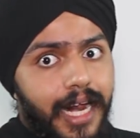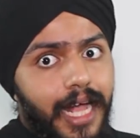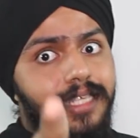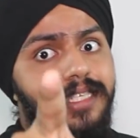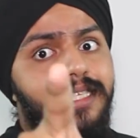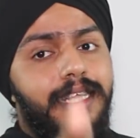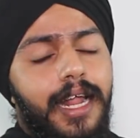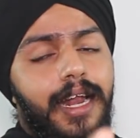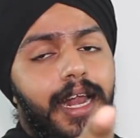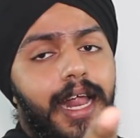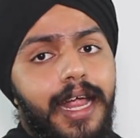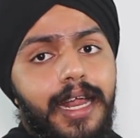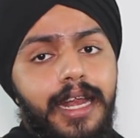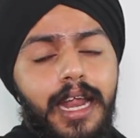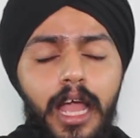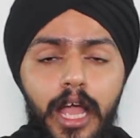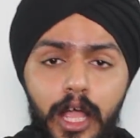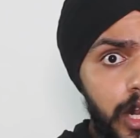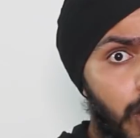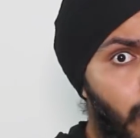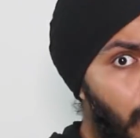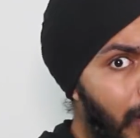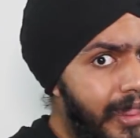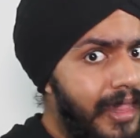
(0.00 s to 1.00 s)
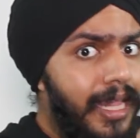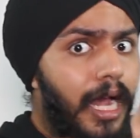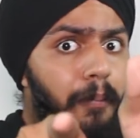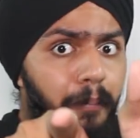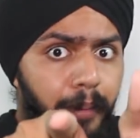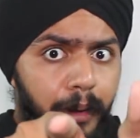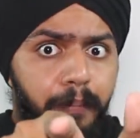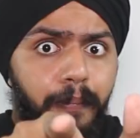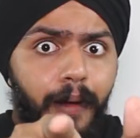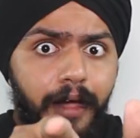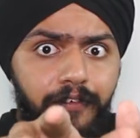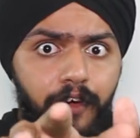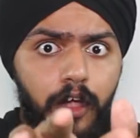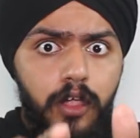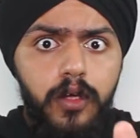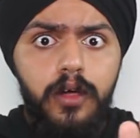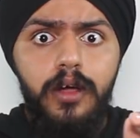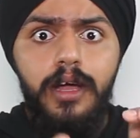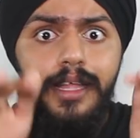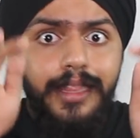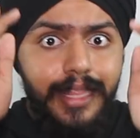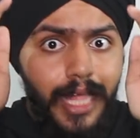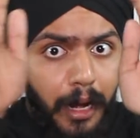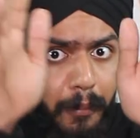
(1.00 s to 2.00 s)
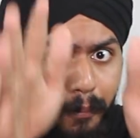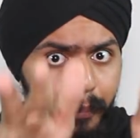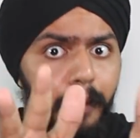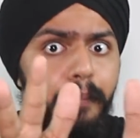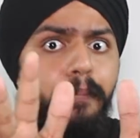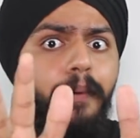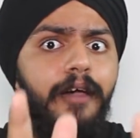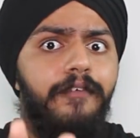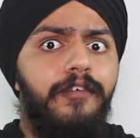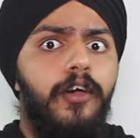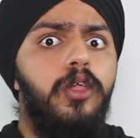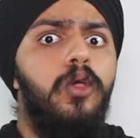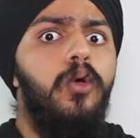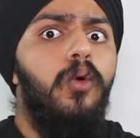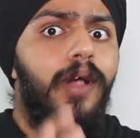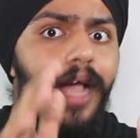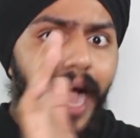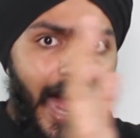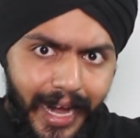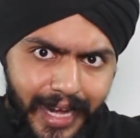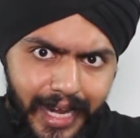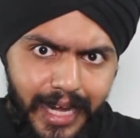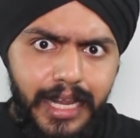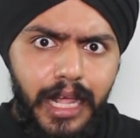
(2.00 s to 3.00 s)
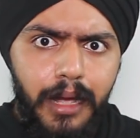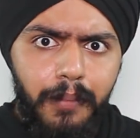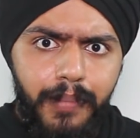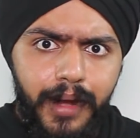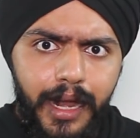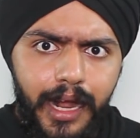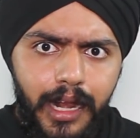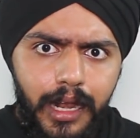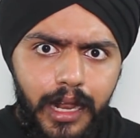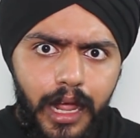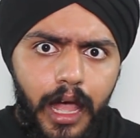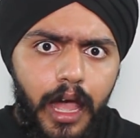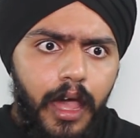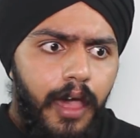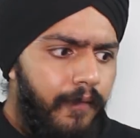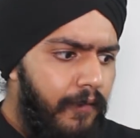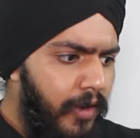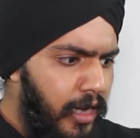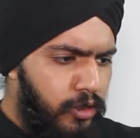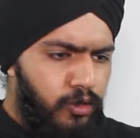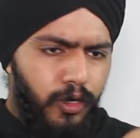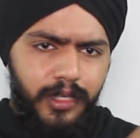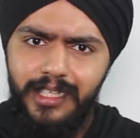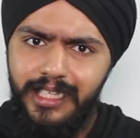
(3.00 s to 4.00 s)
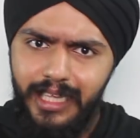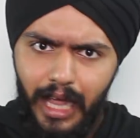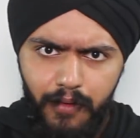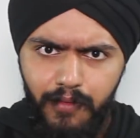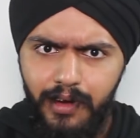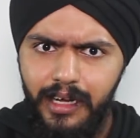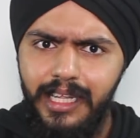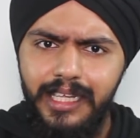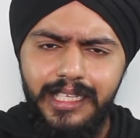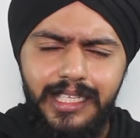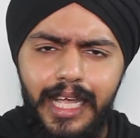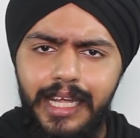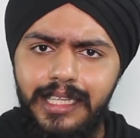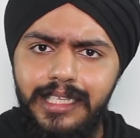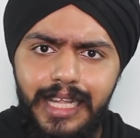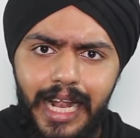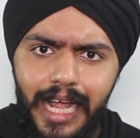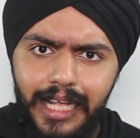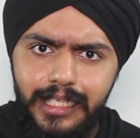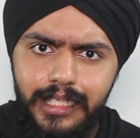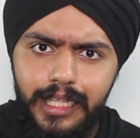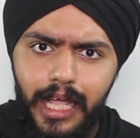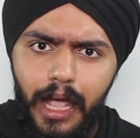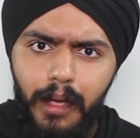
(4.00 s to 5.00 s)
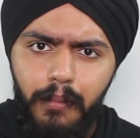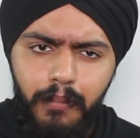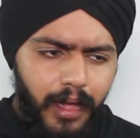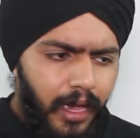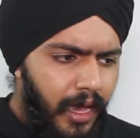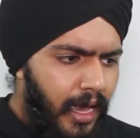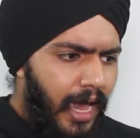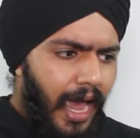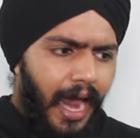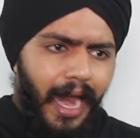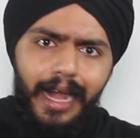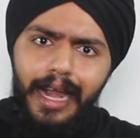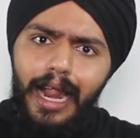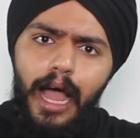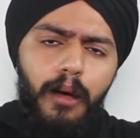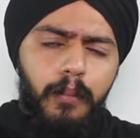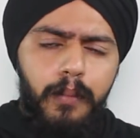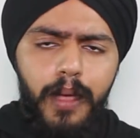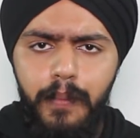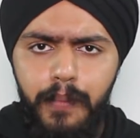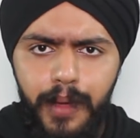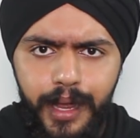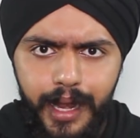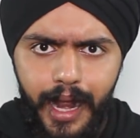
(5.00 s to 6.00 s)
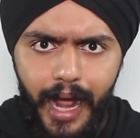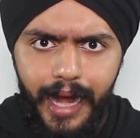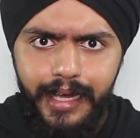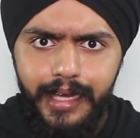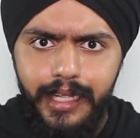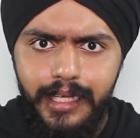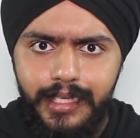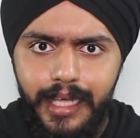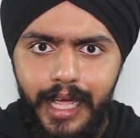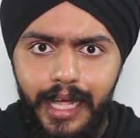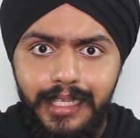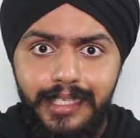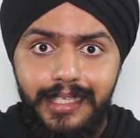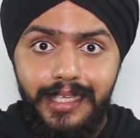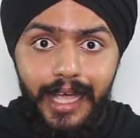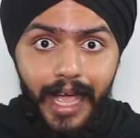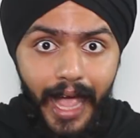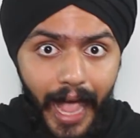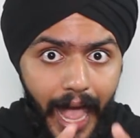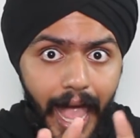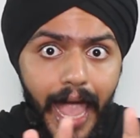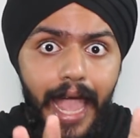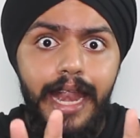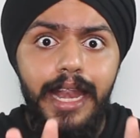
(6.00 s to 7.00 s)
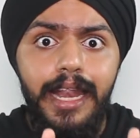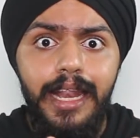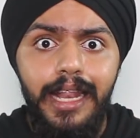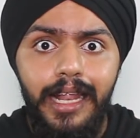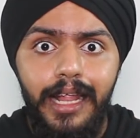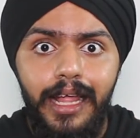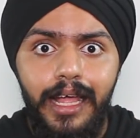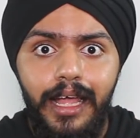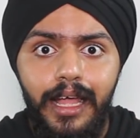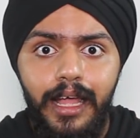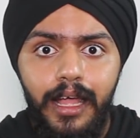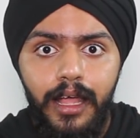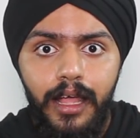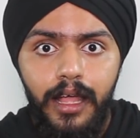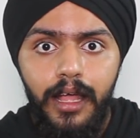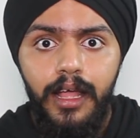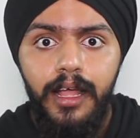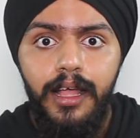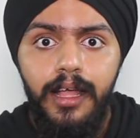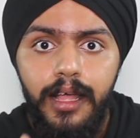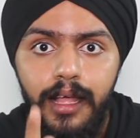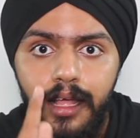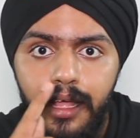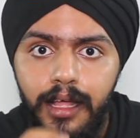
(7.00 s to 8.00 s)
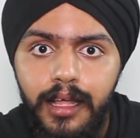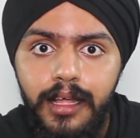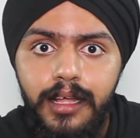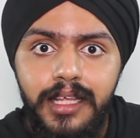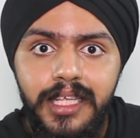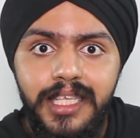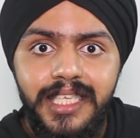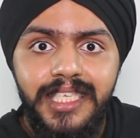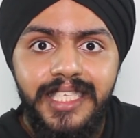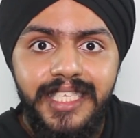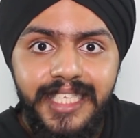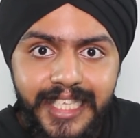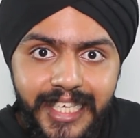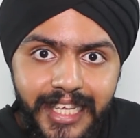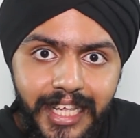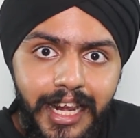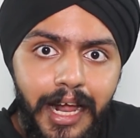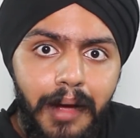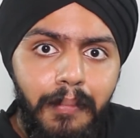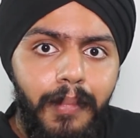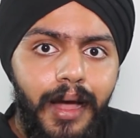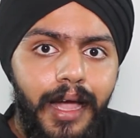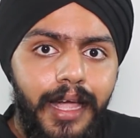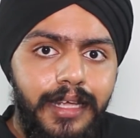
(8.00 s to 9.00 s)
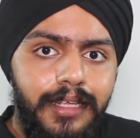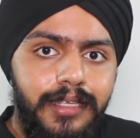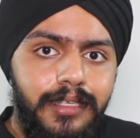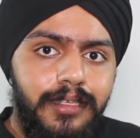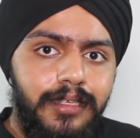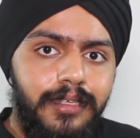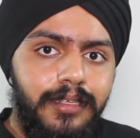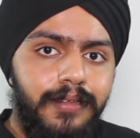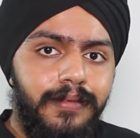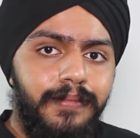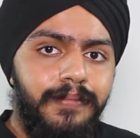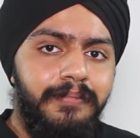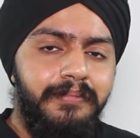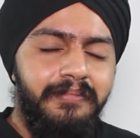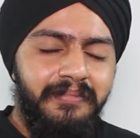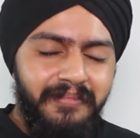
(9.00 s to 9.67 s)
trust that line. You know what they'll prepare for you? They'll prepare for you gardenia bread, which was 70 cents last time and now maybe 90 cents, and syrup ice.